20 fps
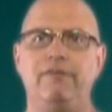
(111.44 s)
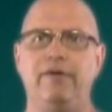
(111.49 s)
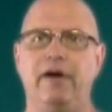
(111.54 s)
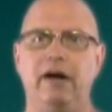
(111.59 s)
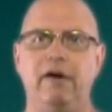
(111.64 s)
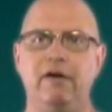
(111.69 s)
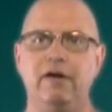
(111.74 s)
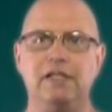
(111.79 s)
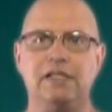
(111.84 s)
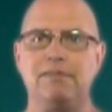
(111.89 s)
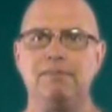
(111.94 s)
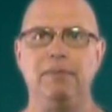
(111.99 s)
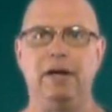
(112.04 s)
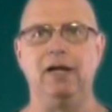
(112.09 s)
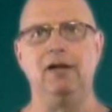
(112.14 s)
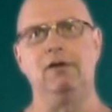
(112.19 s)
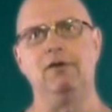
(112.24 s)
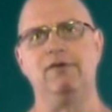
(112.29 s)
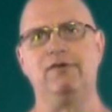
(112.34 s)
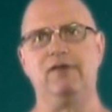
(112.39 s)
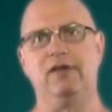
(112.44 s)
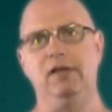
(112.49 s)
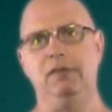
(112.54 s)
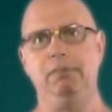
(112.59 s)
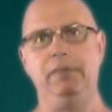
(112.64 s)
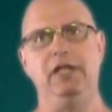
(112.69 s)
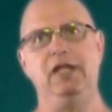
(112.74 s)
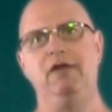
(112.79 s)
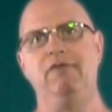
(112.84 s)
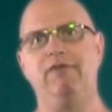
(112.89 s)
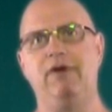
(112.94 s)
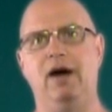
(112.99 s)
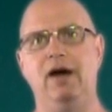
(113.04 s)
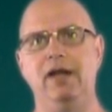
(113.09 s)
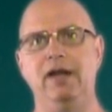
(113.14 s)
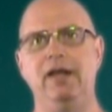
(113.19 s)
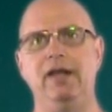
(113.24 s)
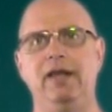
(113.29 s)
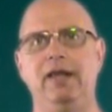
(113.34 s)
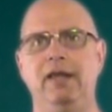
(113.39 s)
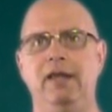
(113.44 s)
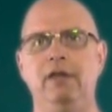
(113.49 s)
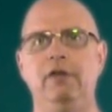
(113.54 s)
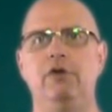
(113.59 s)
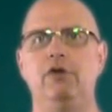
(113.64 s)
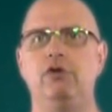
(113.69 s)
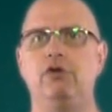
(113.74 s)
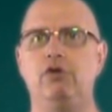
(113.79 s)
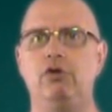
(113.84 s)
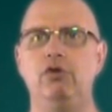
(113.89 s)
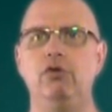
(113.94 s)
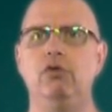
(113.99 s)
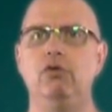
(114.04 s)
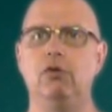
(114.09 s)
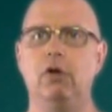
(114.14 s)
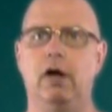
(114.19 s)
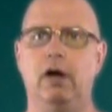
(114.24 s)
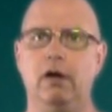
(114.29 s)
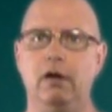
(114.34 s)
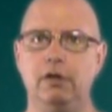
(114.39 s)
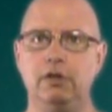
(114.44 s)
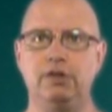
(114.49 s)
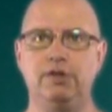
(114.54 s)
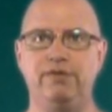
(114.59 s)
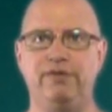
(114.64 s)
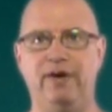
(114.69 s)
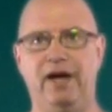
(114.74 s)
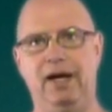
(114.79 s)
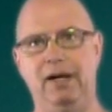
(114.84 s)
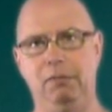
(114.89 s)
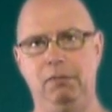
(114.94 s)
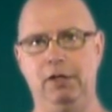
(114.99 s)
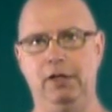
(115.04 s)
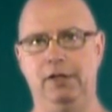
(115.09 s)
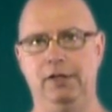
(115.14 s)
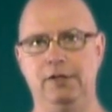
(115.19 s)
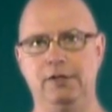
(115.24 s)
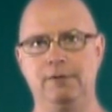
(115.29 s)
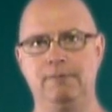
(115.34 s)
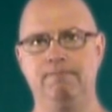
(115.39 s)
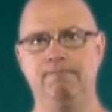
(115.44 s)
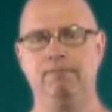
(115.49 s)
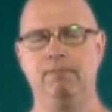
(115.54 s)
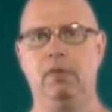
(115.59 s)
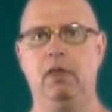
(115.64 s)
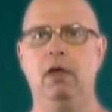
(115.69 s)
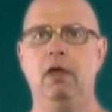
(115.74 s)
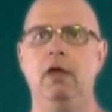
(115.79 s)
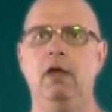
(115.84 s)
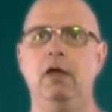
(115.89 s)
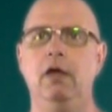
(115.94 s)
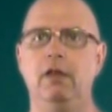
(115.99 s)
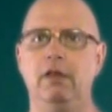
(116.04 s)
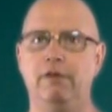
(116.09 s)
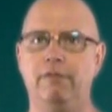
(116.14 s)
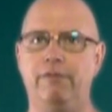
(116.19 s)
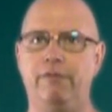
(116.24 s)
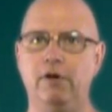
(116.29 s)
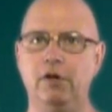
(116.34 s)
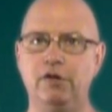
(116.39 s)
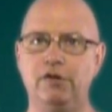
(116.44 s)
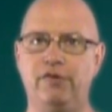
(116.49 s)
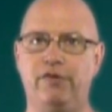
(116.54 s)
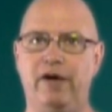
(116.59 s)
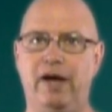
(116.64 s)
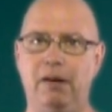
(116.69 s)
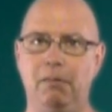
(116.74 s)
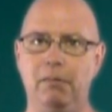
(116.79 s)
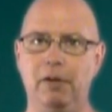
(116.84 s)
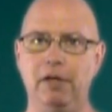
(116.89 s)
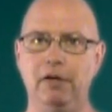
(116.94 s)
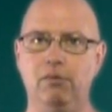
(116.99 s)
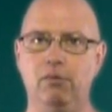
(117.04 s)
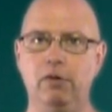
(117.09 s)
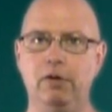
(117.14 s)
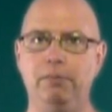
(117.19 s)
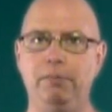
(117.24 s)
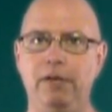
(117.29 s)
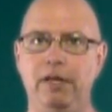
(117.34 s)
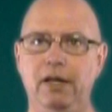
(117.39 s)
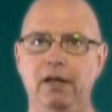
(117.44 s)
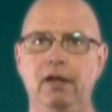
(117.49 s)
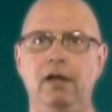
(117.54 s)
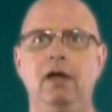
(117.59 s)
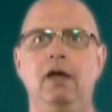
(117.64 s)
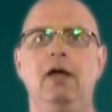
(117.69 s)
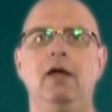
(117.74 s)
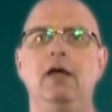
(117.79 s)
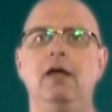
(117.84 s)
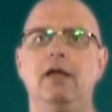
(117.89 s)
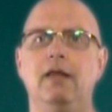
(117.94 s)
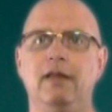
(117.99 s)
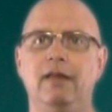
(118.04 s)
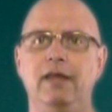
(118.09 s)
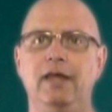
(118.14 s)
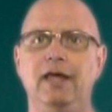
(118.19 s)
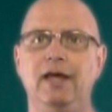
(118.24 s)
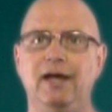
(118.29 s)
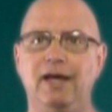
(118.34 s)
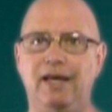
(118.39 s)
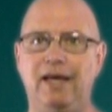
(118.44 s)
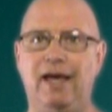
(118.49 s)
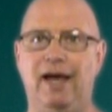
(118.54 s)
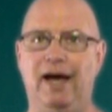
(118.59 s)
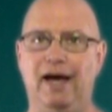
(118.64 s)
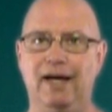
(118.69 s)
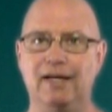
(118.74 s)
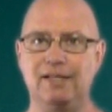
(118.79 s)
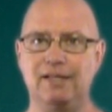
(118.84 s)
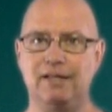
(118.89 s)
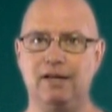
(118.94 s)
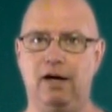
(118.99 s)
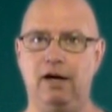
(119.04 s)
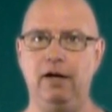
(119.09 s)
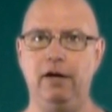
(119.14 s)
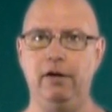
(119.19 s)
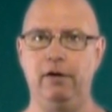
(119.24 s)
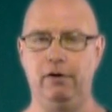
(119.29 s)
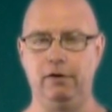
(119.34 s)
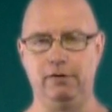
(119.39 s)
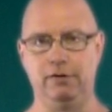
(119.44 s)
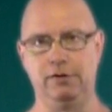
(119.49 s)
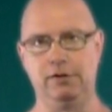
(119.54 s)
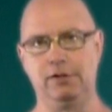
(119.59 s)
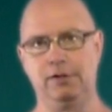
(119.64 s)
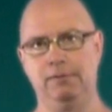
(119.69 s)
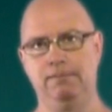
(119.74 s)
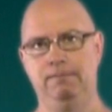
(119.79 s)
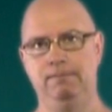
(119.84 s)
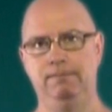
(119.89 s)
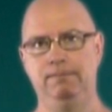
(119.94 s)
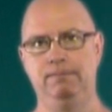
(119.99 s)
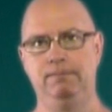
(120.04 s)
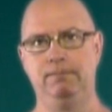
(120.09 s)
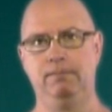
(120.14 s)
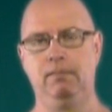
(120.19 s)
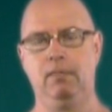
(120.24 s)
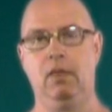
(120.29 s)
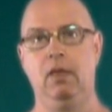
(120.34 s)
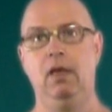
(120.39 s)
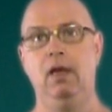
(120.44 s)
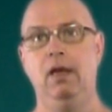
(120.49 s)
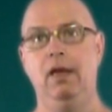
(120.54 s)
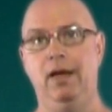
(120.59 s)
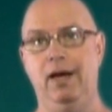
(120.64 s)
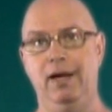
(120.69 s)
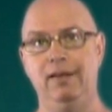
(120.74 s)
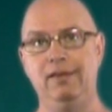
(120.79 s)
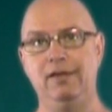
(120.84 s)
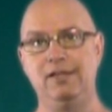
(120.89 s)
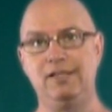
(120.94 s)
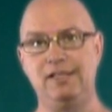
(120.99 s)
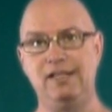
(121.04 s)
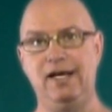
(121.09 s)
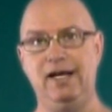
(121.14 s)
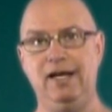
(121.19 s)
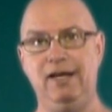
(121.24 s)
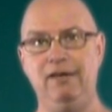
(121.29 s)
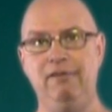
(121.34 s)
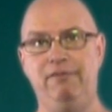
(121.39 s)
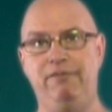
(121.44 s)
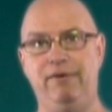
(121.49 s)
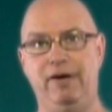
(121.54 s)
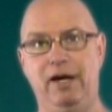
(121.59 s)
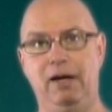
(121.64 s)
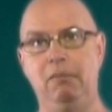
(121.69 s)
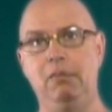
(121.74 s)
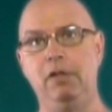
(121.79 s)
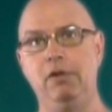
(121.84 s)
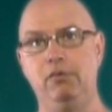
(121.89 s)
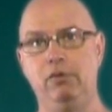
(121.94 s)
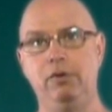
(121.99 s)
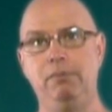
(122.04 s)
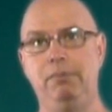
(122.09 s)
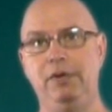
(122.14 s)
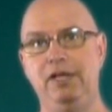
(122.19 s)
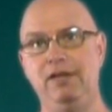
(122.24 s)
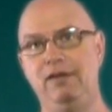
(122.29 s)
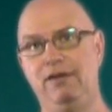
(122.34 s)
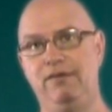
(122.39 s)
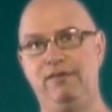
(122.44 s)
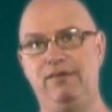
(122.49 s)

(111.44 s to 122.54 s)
ferrous metals can be divided into two large families. The first family would be the cast irons, and the second family would be the